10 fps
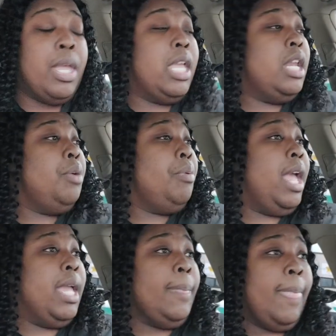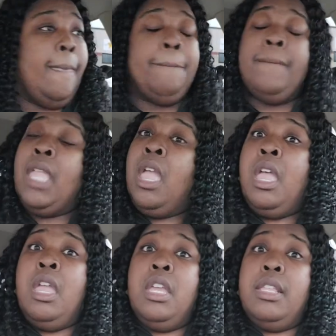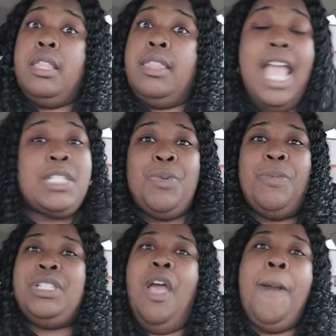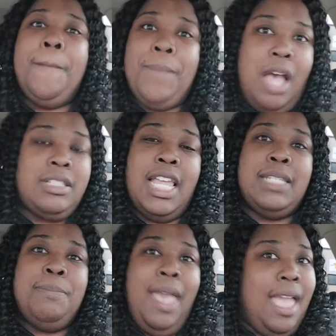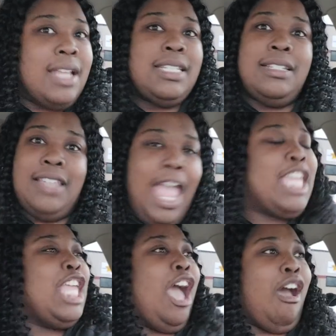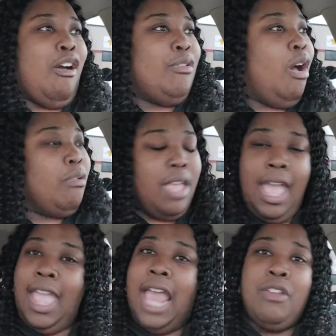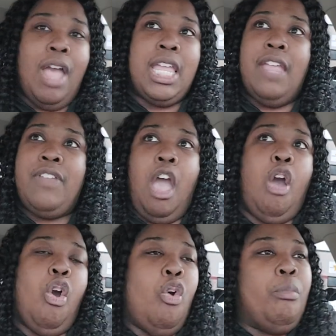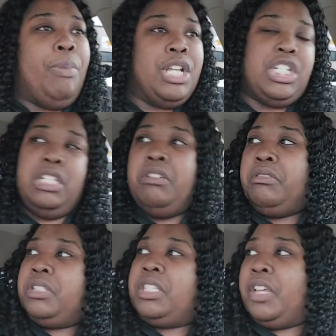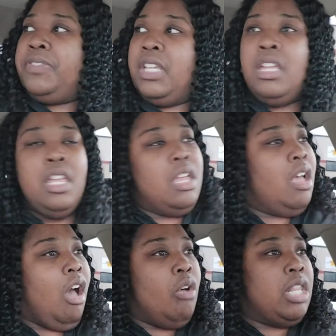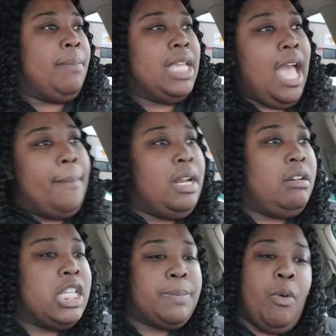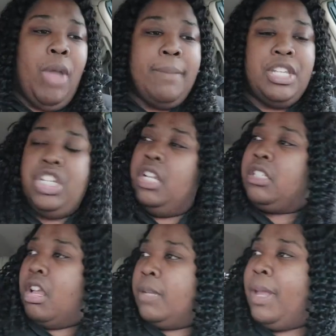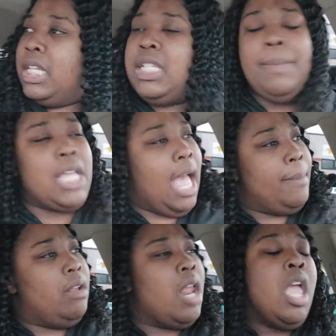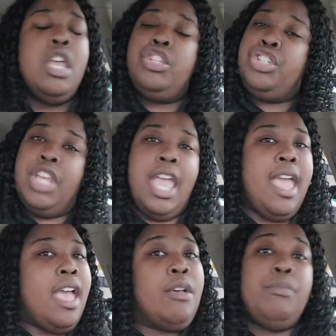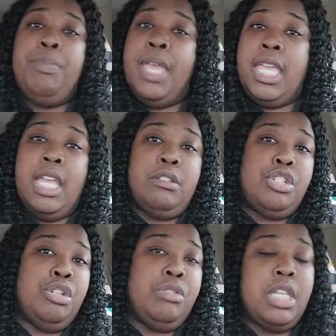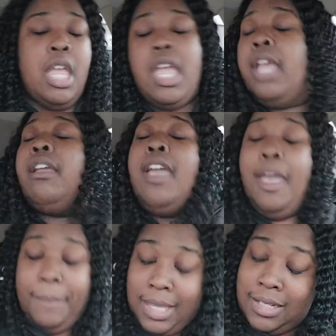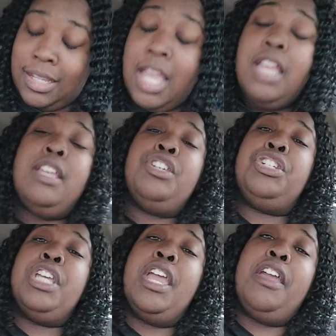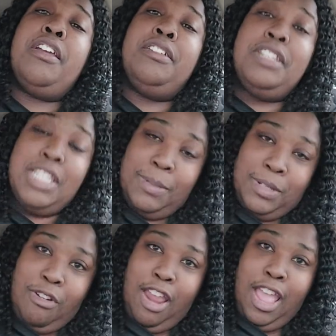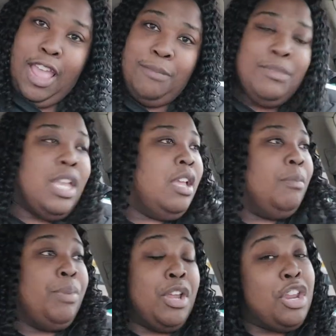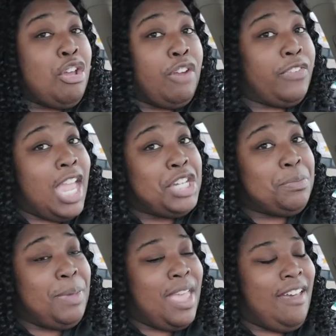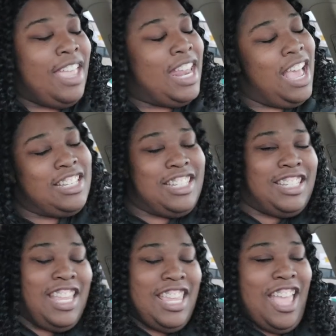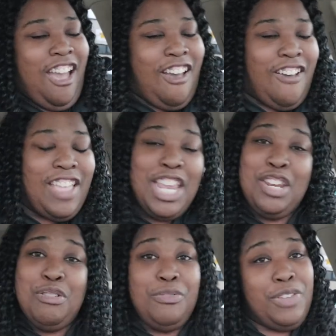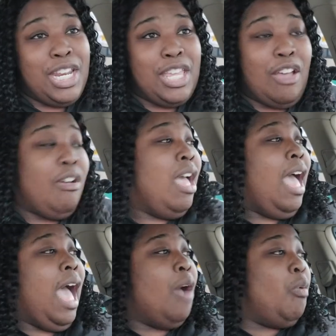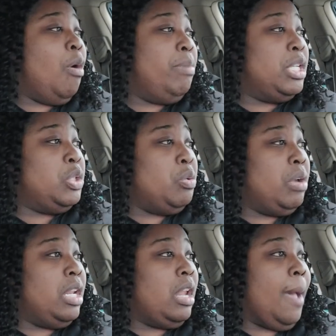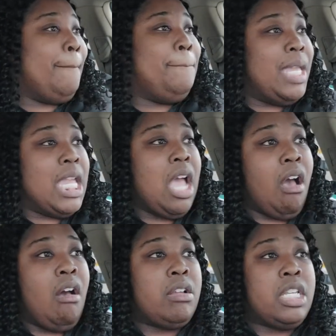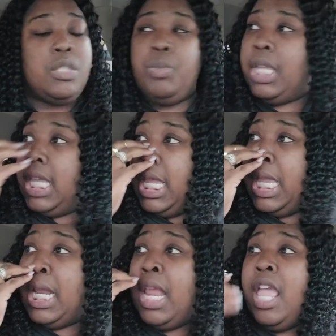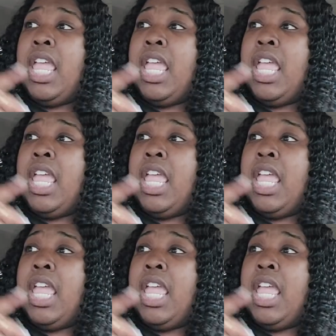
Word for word: But anyway, that's what was on Boss Lady's mind today, y'all. Okay? I know I gave y'all a whole bunch of little stuff to, oh, let me comment on this. But wait a minute, she don't talk about this. Let me comment on it. Chat, pick it, choose it, and comment. Share, subscribe put on your notification bell, and I'll see y'all in a new video. I won't be doing a big haul this weekend.